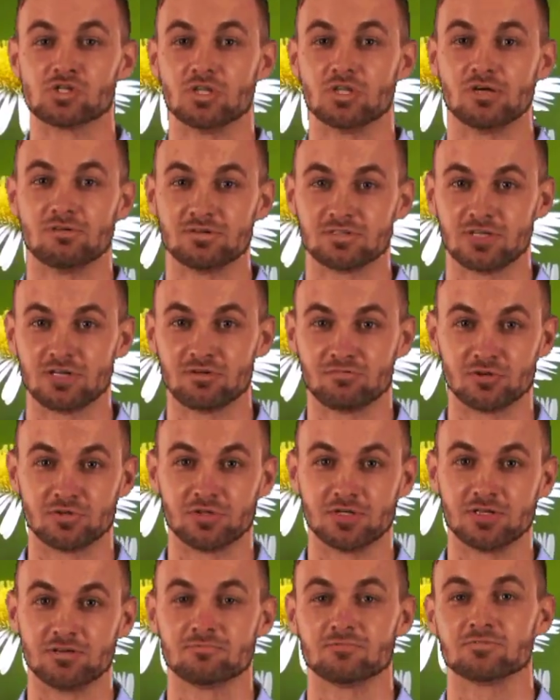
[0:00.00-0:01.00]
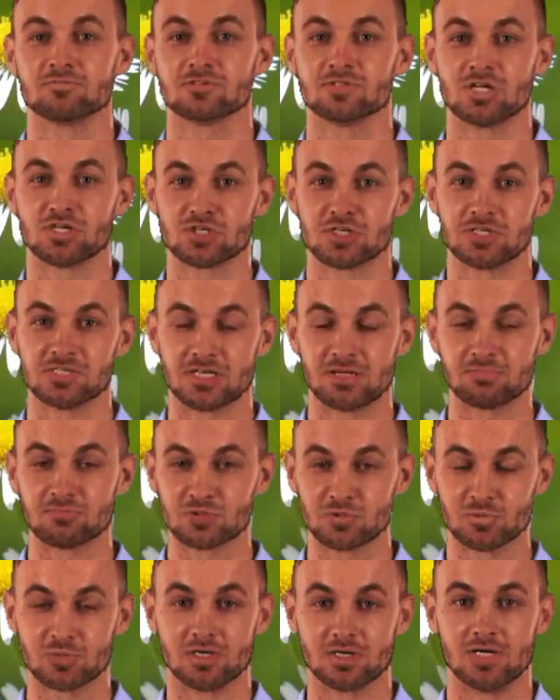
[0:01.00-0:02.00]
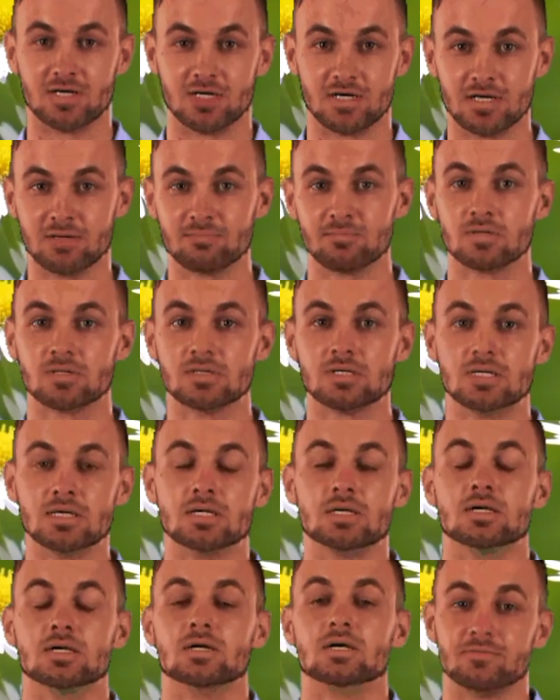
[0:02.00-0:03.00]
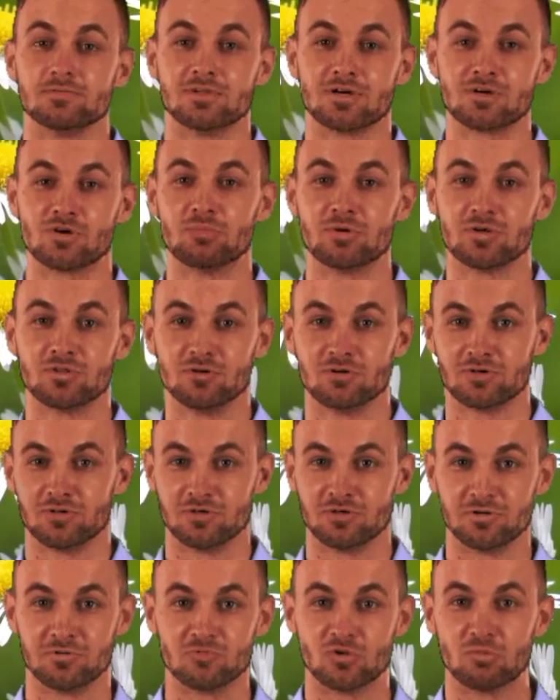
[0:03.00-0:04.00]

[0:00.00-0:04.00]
method is an important tool for understanding the natural world